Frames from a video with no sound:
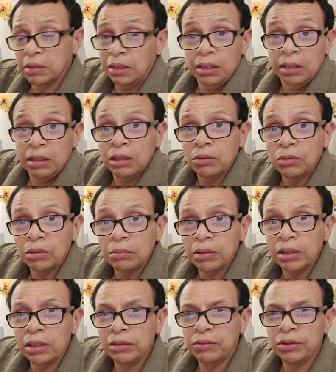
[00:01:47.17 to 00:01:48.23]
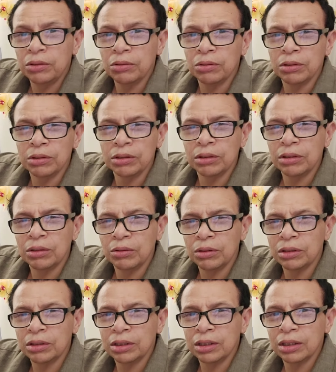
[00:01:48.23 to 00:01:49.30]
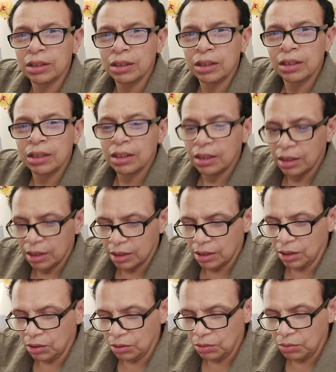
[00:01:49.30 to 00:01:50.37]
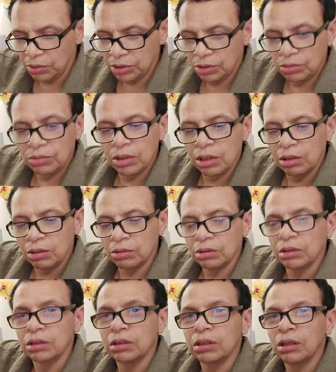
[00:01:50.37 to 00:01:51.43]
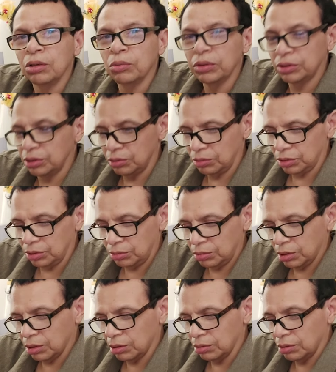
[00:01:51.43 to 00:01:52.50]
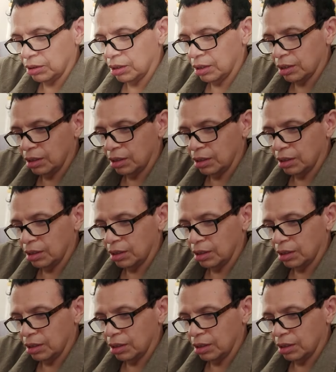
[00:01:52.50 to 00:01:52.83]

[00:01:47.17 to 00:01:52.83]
yeah, they don't want to believe you, or they don't want to know what you know, or what you do know,